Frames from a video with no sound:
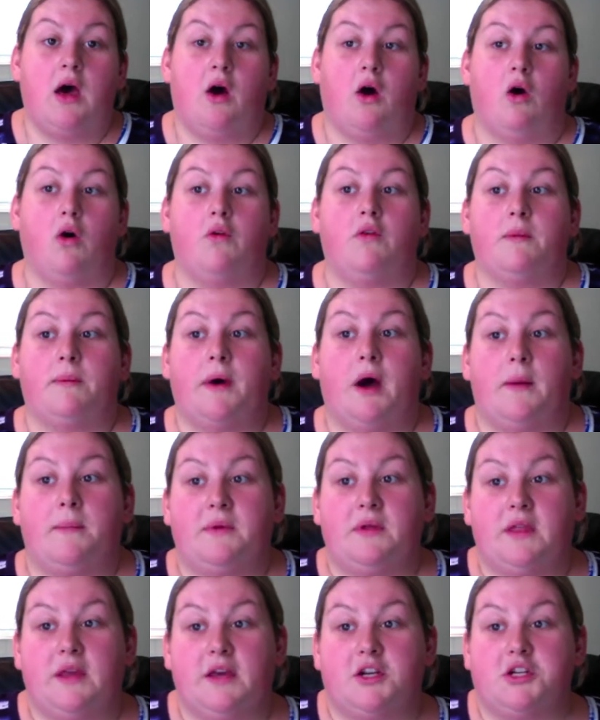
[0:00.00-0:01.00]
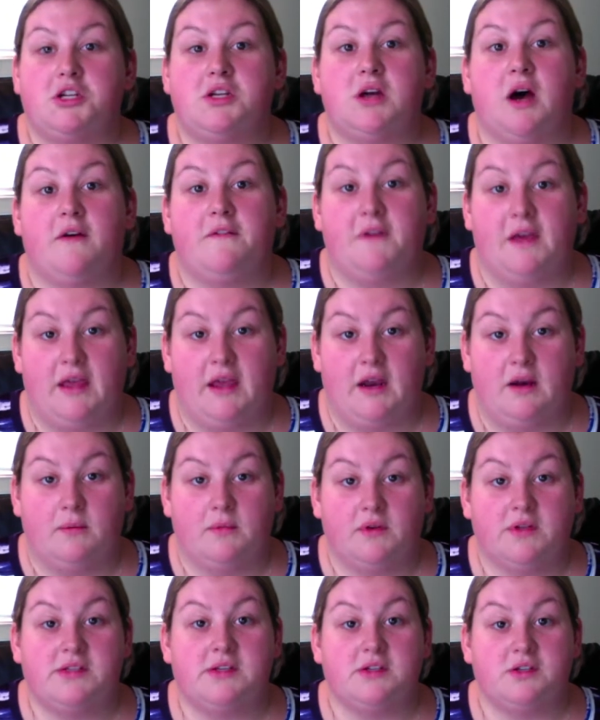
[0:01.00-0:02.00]
Overpopulation of
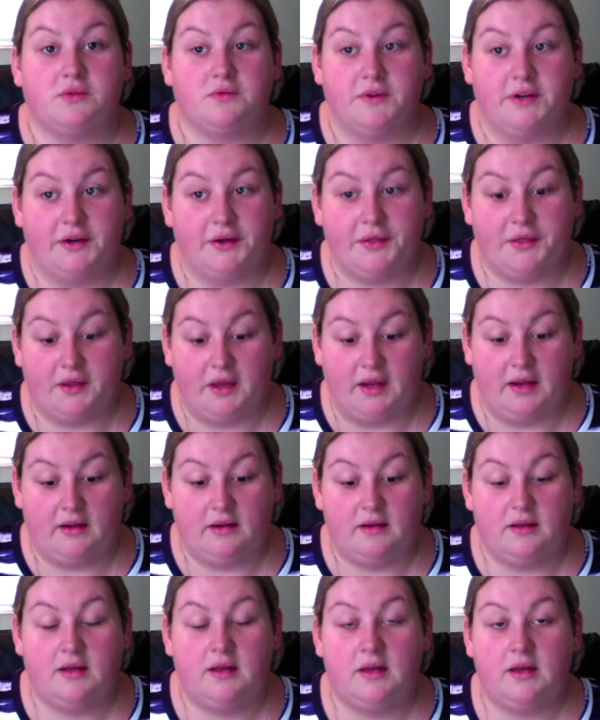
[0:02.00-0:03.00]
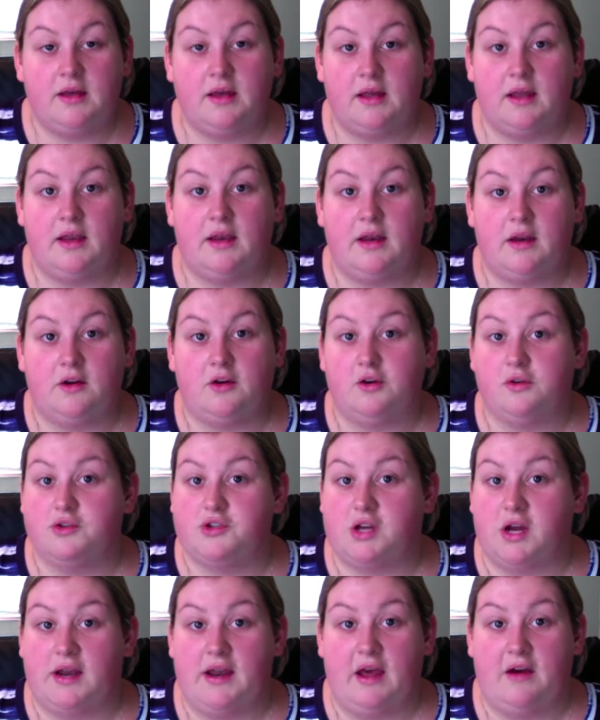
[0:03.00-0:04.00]
animals is a real thing. It goes
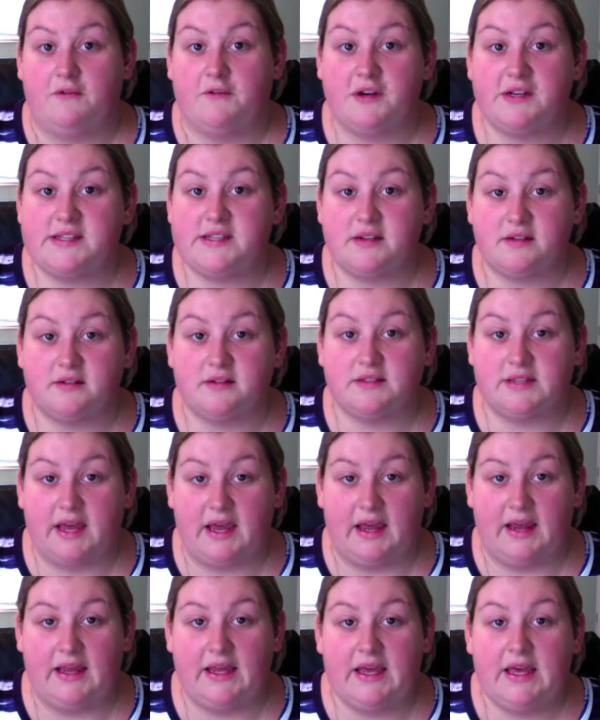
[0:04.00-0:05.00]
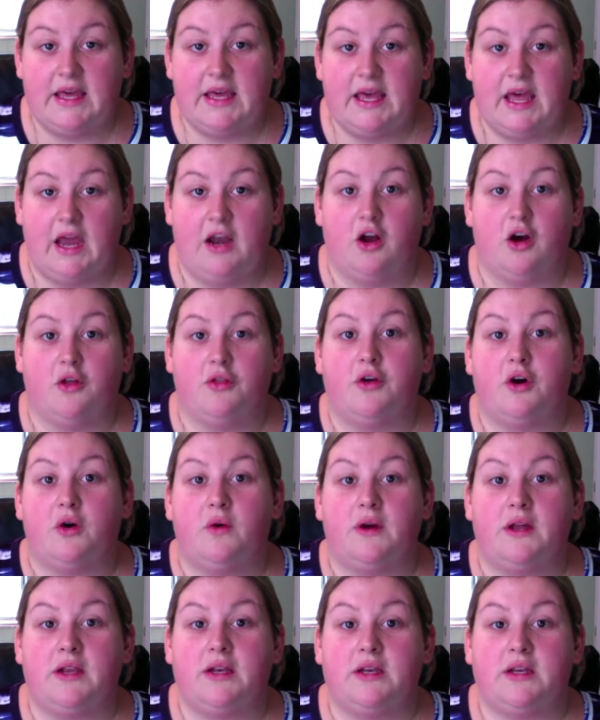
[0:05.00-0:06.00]
on every single day, and although
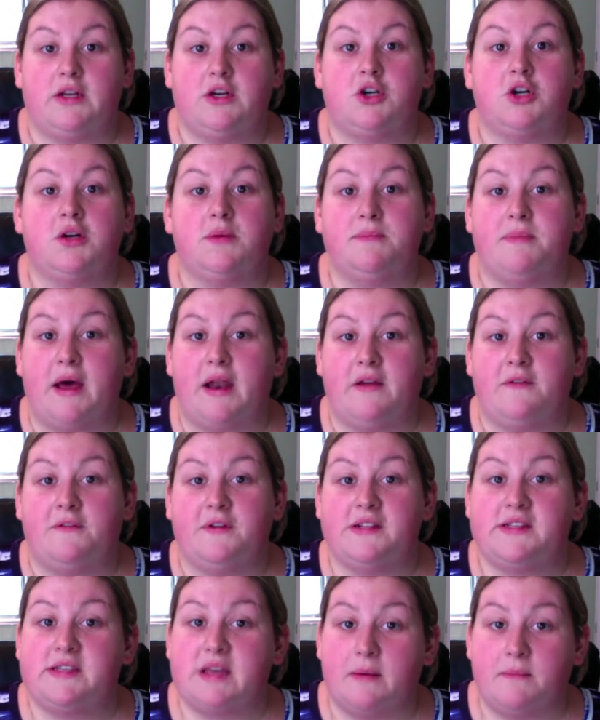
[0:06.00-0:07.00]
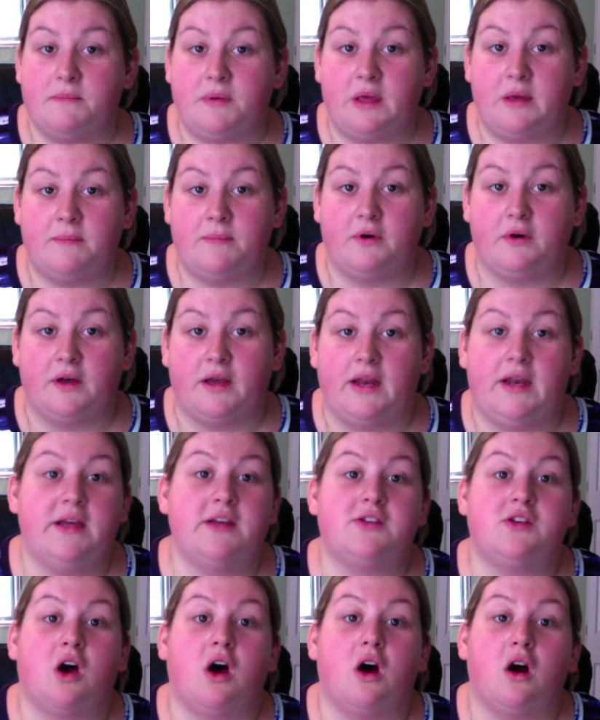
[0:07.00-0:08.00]
it could benefit some people, it
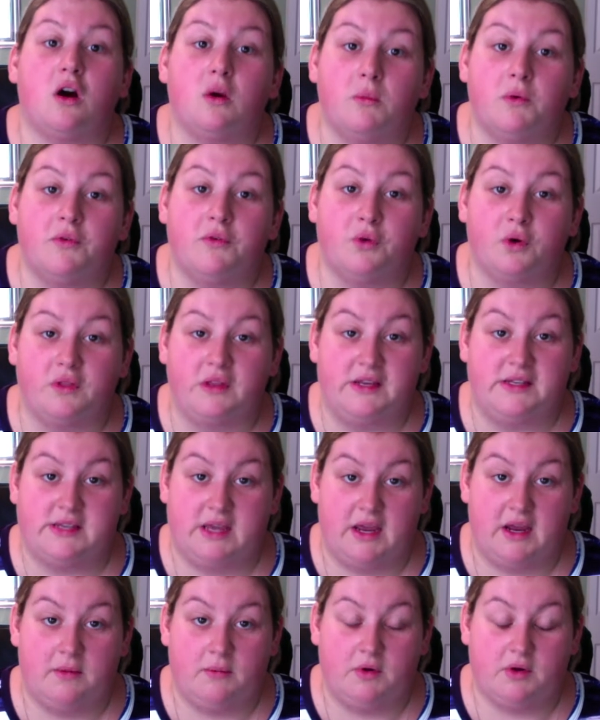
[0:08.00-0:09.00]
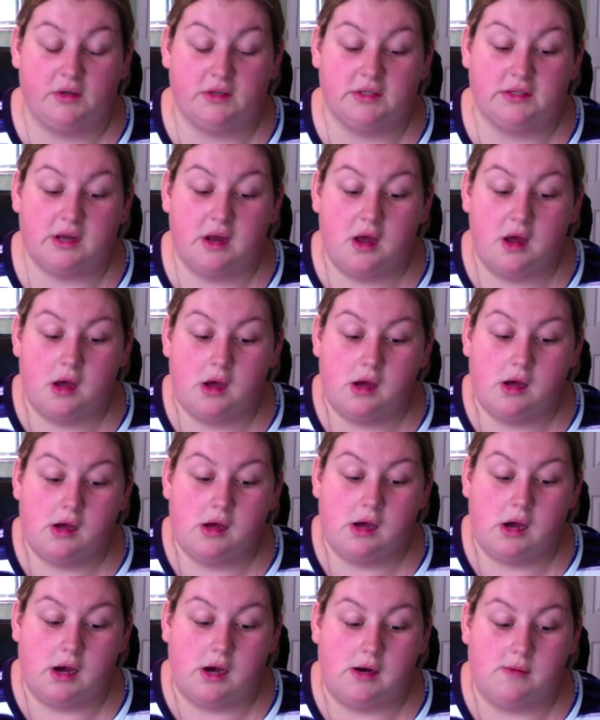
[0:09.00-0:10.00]
is horrible for these animals.
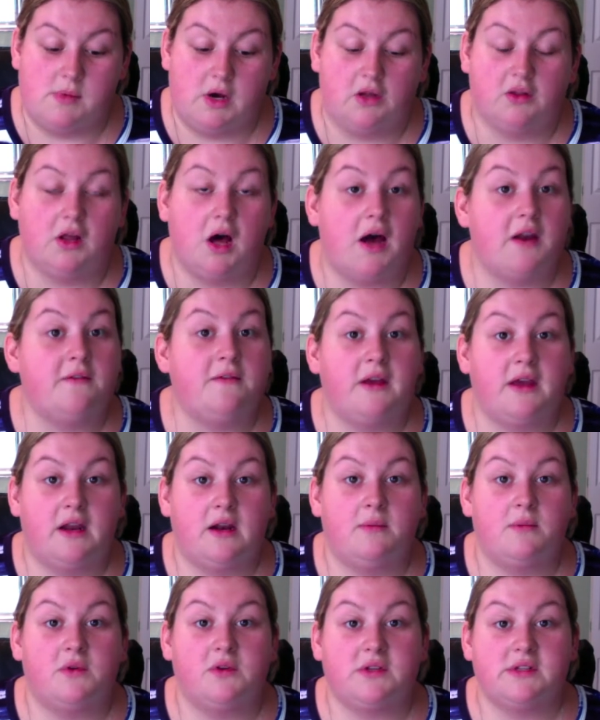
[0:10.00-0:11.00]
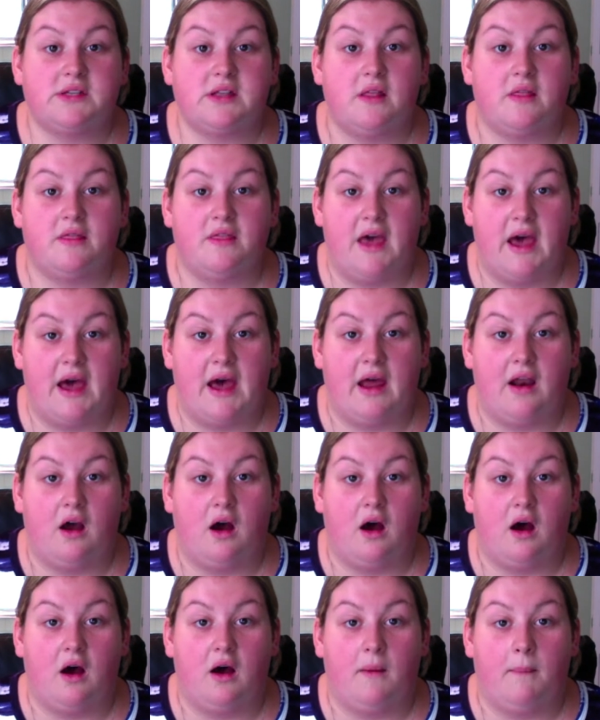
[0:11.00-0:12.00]
A lot of animals that
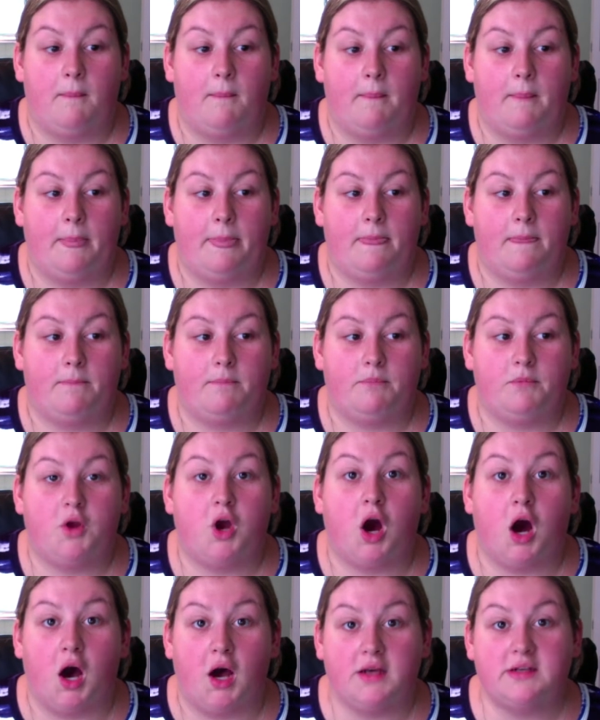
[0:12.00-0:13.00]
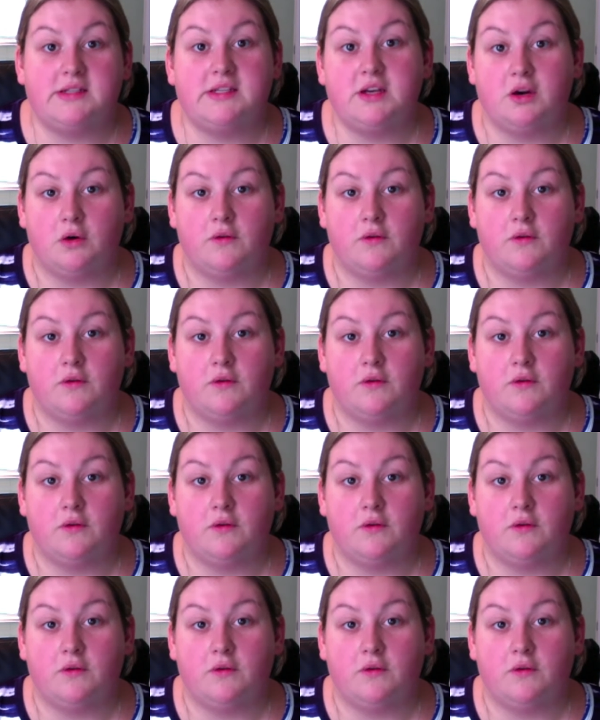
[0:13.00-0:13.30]
cause the